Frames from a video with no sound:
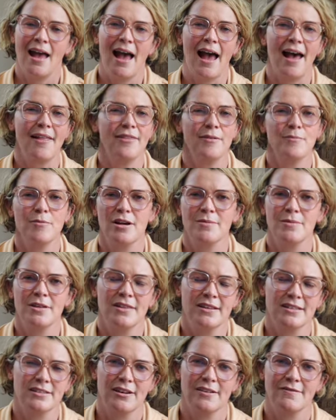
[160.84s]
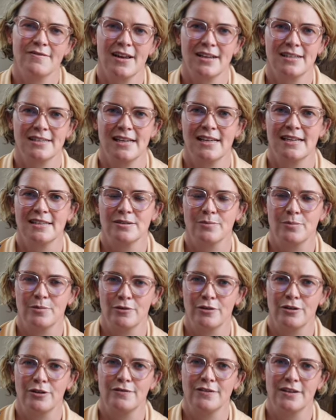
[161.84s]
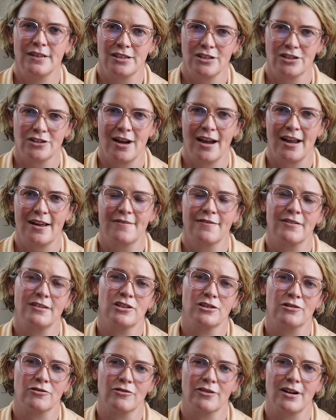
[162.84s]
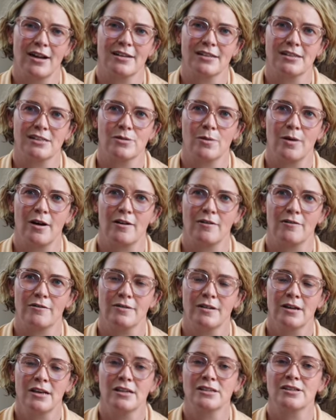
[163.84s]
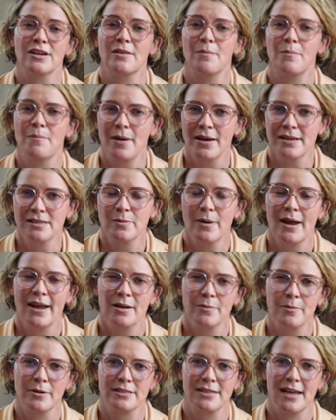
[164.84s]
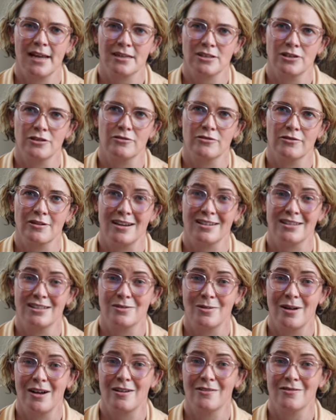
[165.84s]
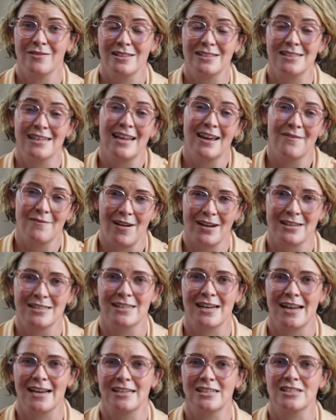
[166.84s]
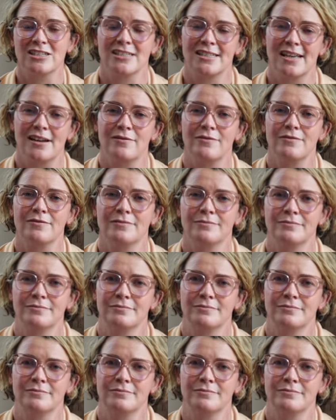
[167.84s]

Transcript: At the moment, there's no vaccines approved in Australia for children under 12. So the best way to protect children under 12 is to get vaccinated yourself.